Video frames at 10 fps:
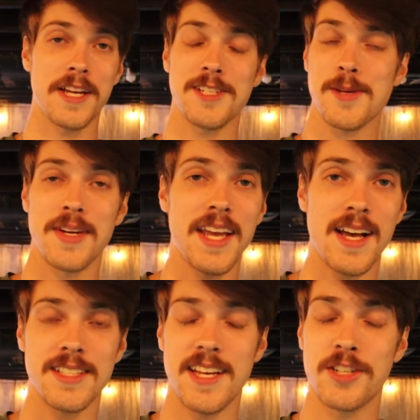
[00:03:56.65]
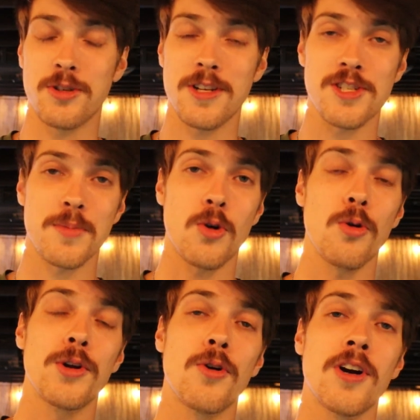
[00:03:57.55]
getting some neon tetras, some
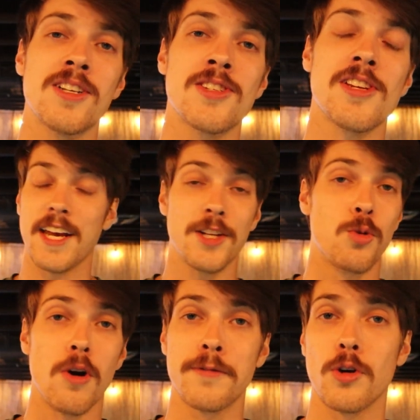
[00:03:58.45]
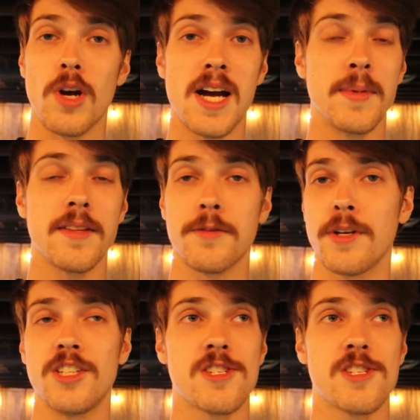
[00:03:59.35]
Coryodoras, and a dwarf gourami. 3